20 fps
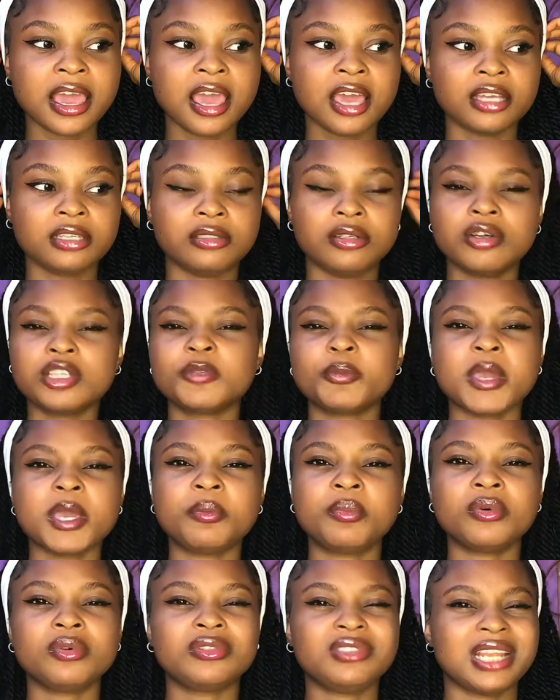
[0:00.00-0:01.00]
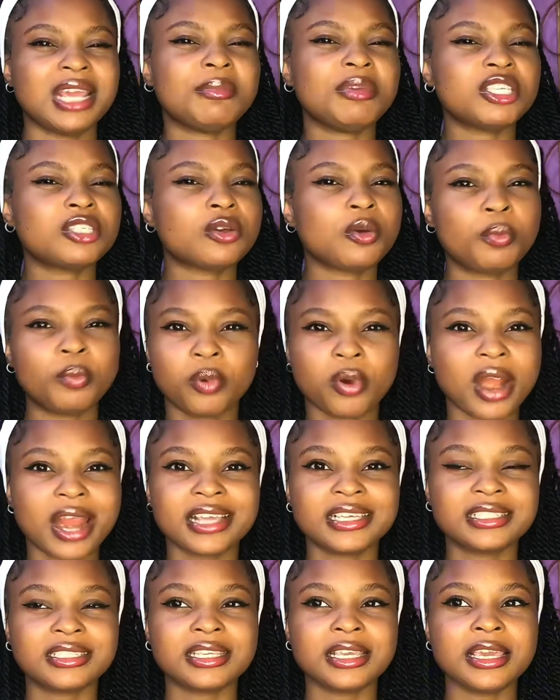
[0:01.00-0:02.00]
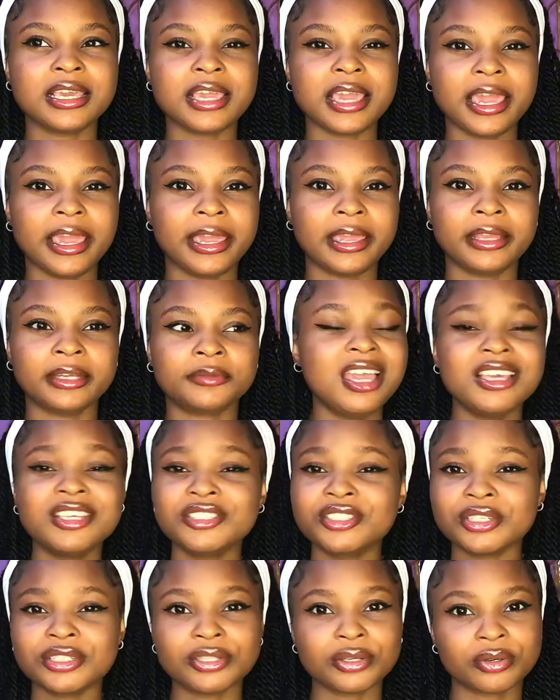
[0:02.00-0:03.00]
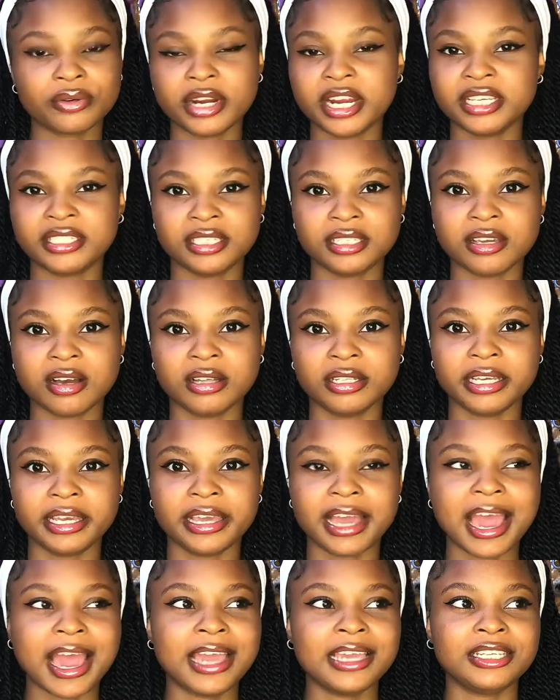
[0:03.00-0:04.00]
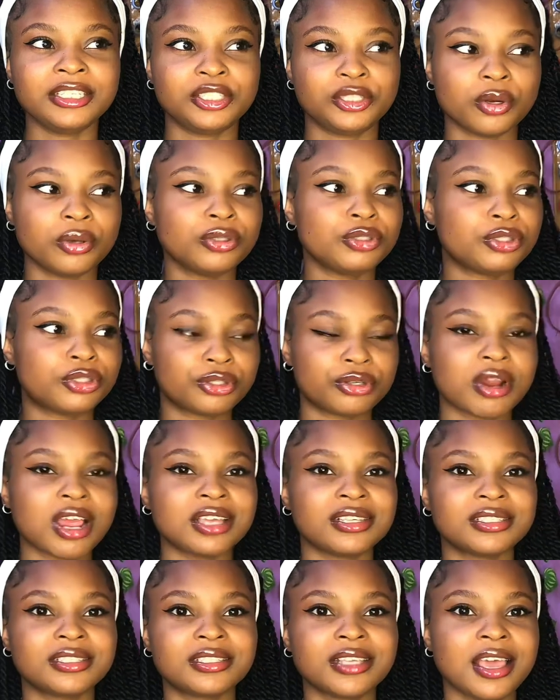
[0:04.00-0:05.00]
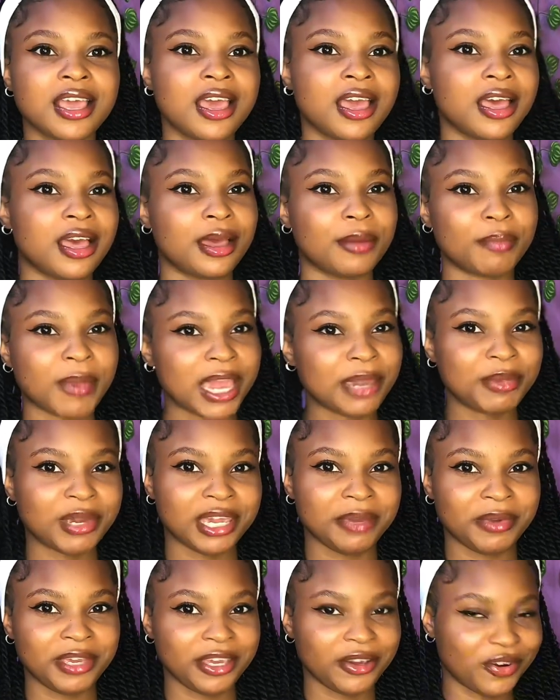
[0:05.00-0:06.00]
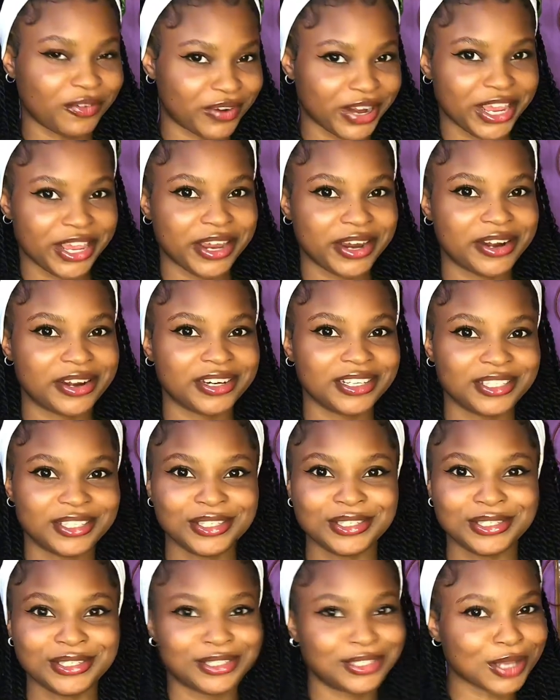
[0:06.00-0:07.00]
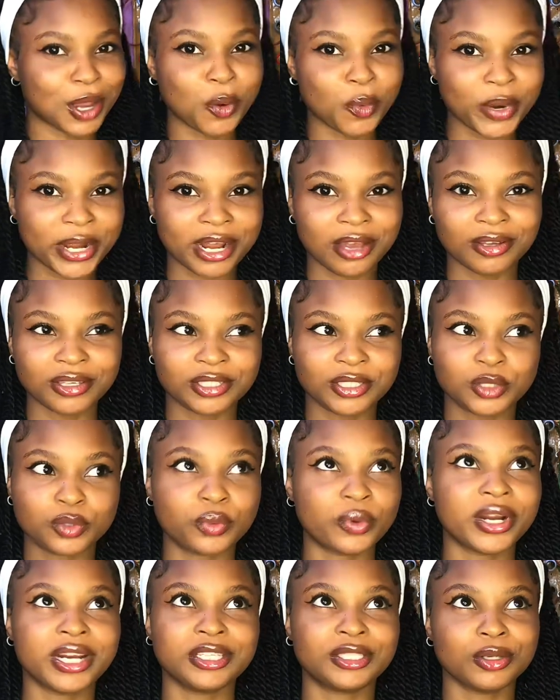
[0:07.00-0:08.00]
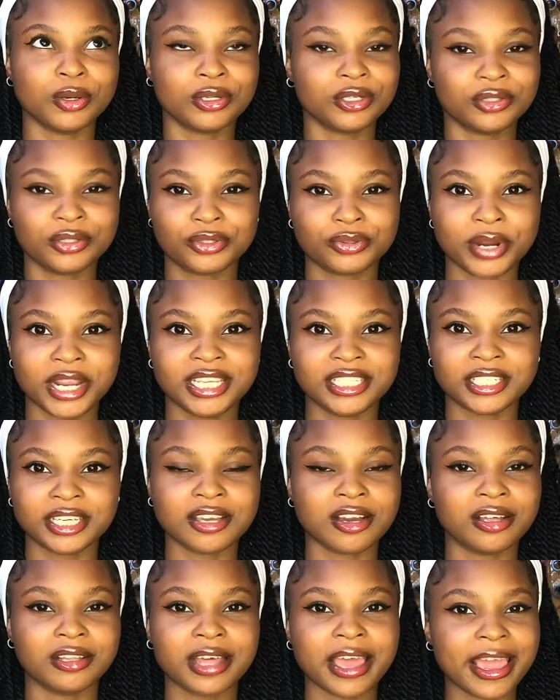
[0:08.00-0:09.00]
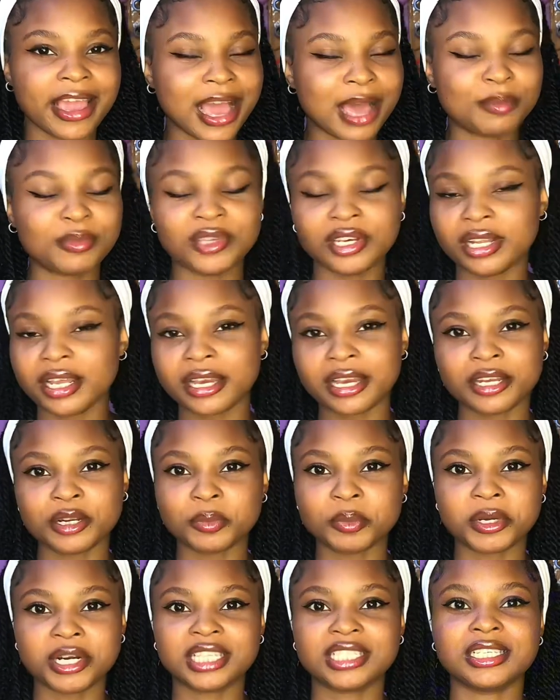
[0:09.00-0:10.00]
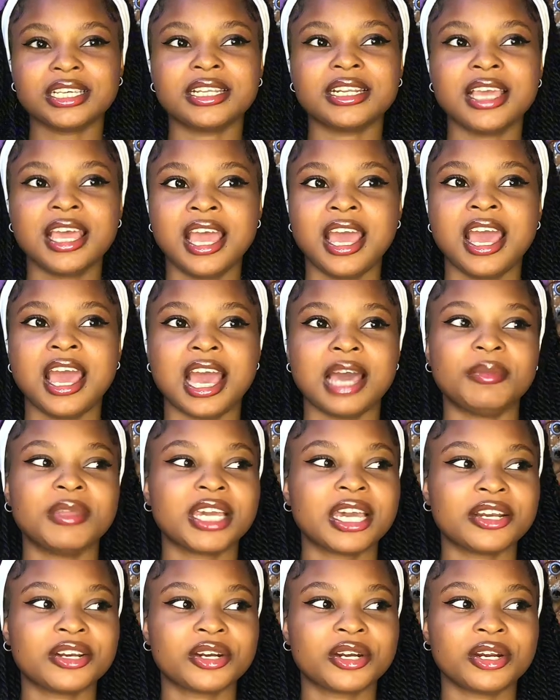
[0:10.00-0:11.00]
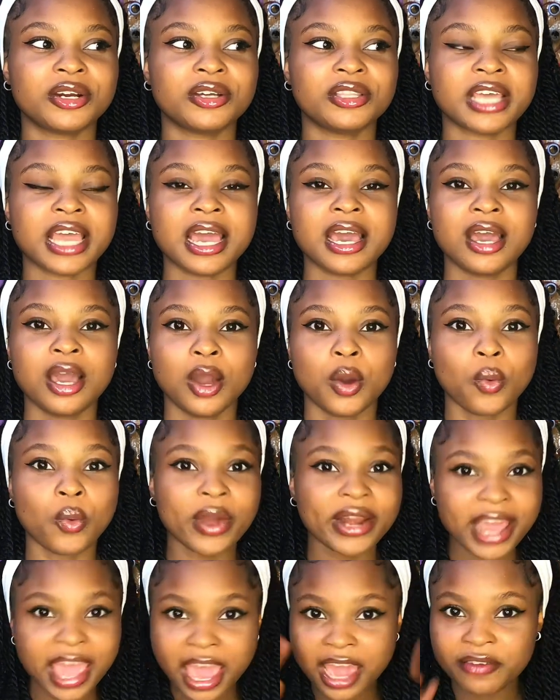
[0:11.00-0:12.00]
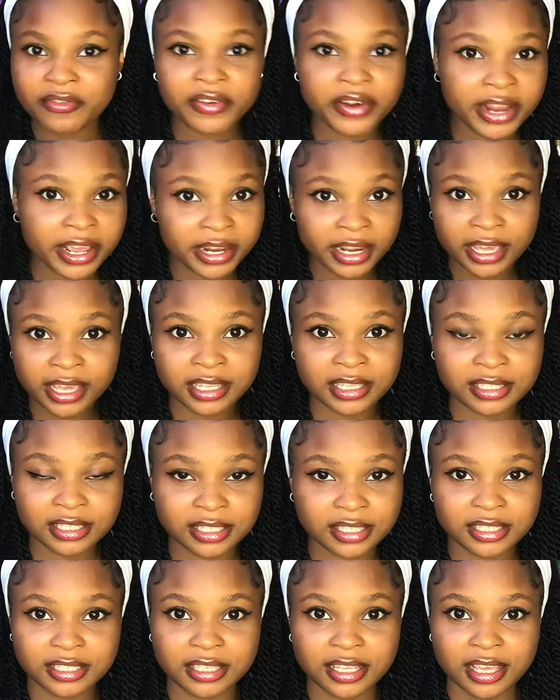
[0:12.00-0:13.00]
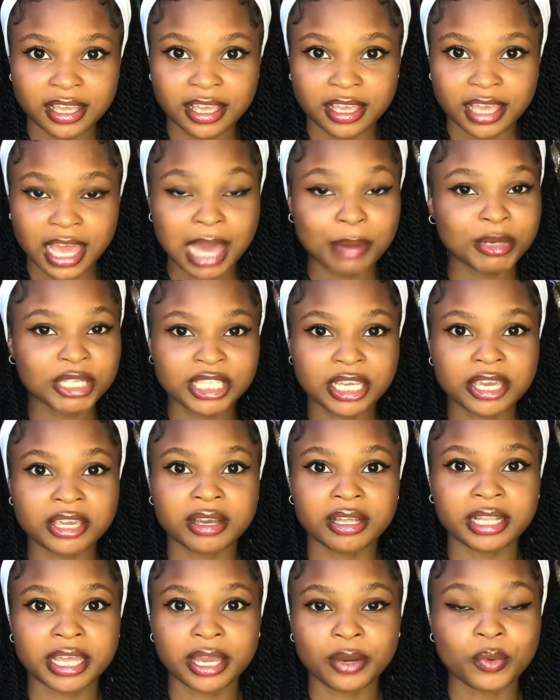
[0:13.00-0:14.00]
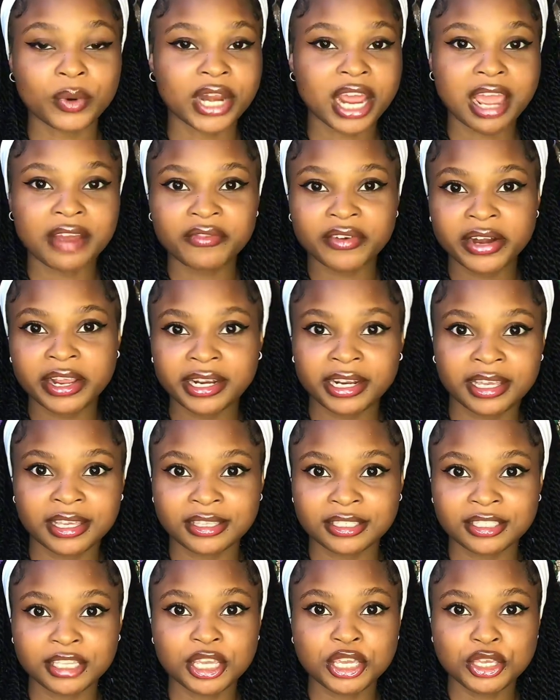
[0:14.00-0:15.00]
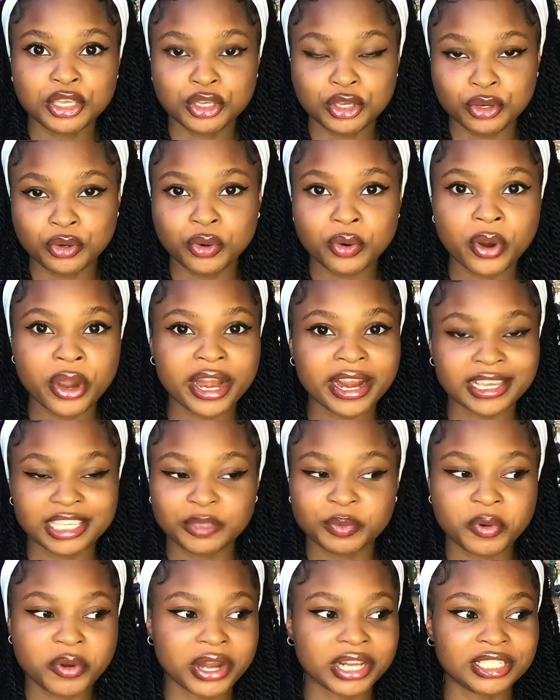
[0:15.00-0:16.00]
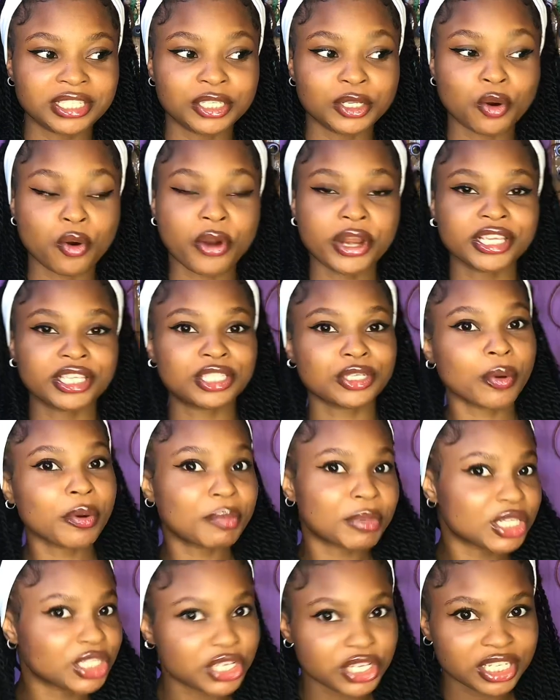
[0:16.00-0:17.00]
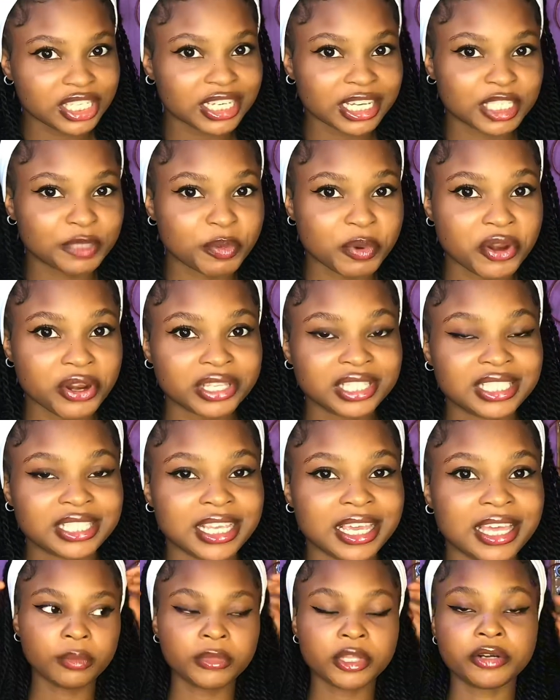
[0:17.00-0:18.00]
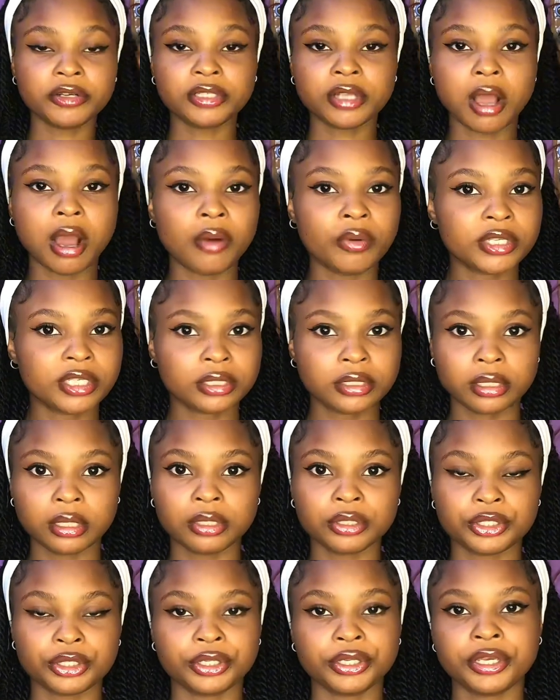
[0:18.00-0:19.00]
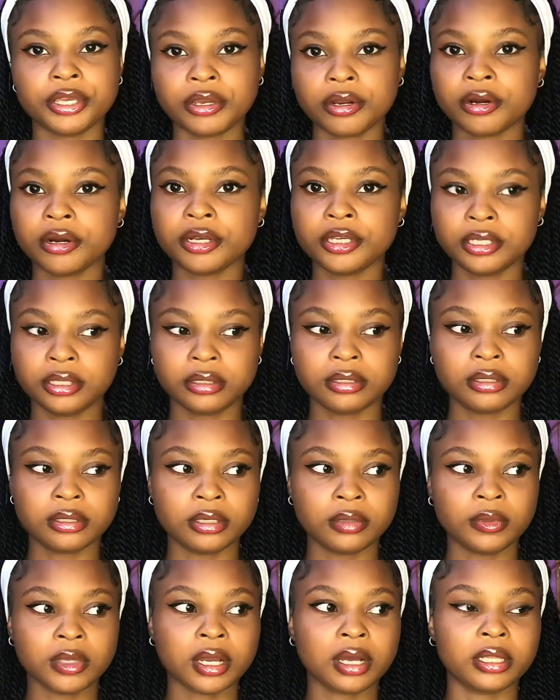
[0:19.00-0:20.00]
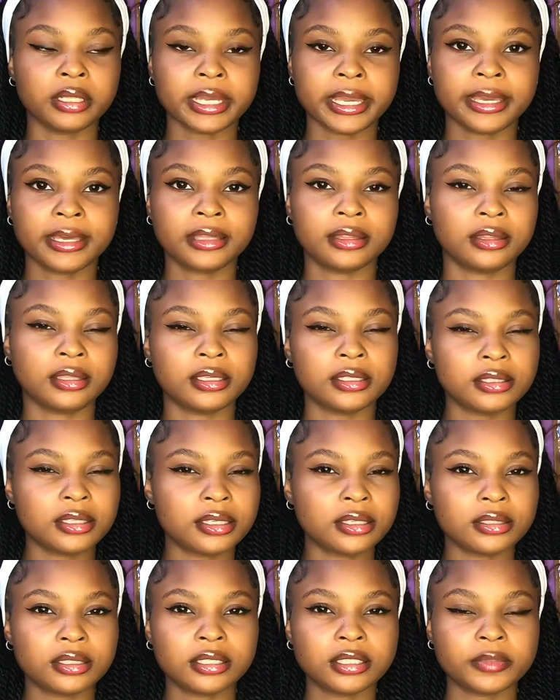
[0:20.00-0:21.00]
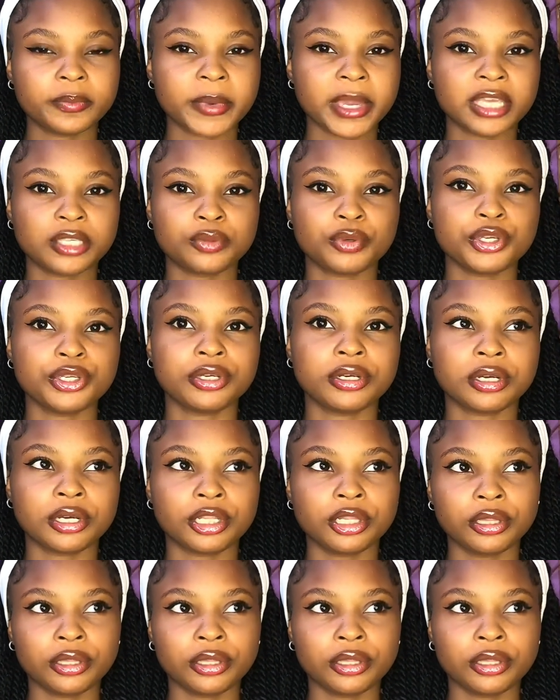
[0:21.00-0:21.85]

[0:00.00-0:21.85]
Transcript: those people, they be so pricey, and it's just so crazy, y'all. Like, I don't trust my baby over here to someone else, to a total stranger, y'all. Like, I'm not that kind of person. I'm the kind of girl that whatever it is, I'm gonna tell you, like, whatever it is you are experiencing or your sewing machine is experiencing, there's always a solution here on YouTube, y'all. Like, this is the space where you can